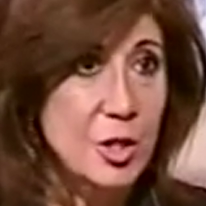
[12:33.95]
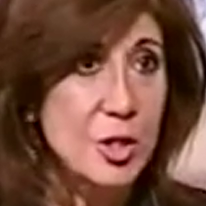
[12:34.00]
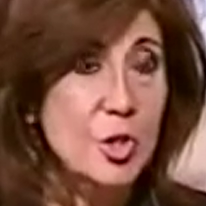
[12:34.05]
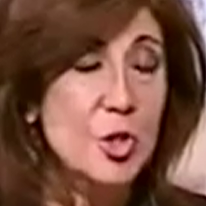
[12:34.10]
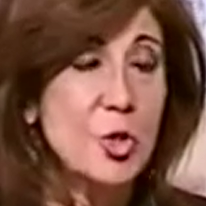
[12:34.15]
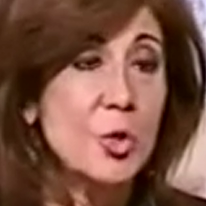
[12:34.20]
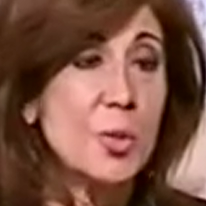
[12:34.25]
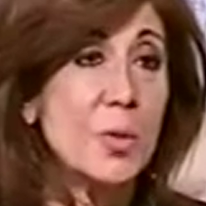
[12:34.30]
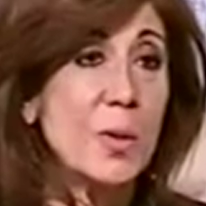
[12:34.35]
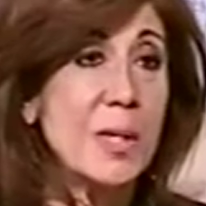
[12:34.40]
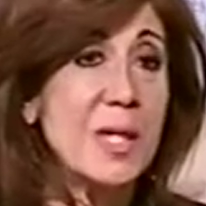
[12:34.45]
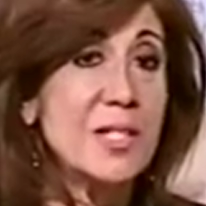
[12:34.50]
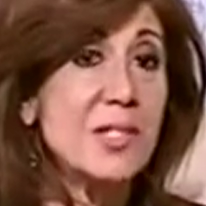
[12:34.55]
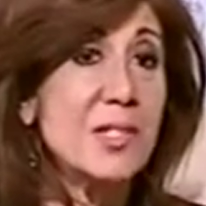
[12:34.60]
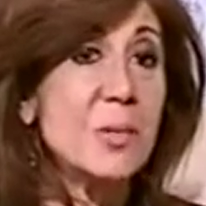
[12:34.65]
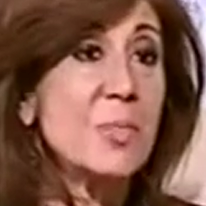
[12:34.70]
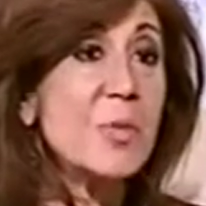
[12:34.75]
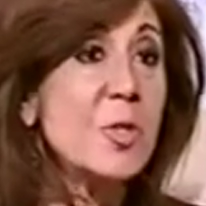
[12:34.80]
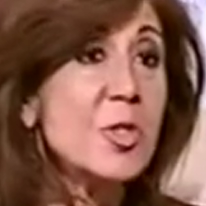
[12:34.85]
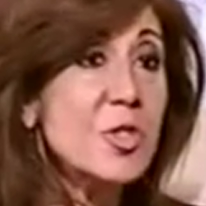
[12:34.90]
So
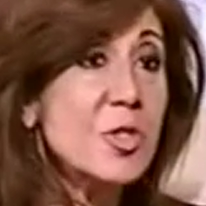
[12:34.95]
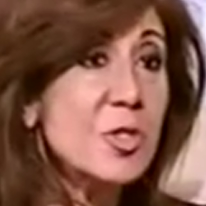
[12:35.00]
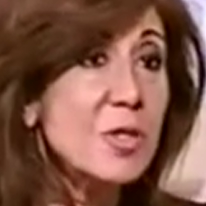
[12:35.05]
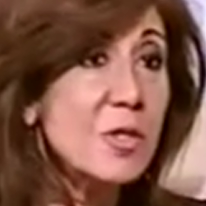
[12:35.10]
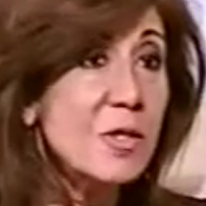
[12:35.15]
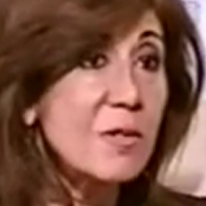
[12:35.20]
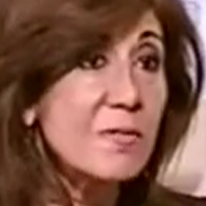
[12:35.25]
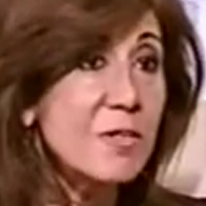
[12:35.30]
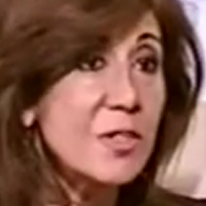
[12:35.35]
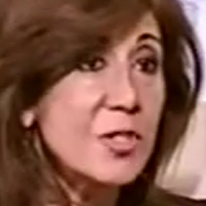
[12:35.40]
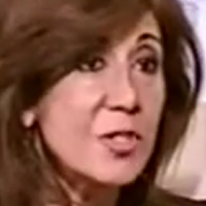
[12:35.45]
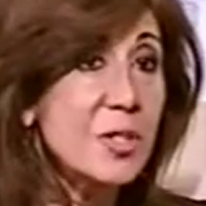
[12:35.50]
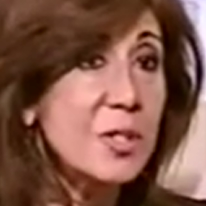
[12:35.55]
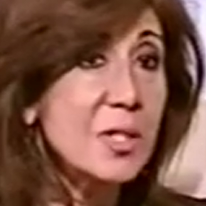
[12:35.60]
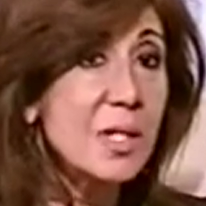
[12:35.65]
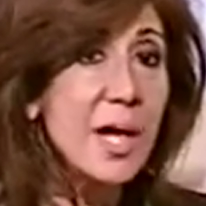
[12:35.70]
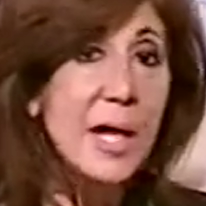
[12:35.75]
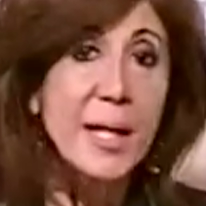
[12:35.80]
as a personal vision,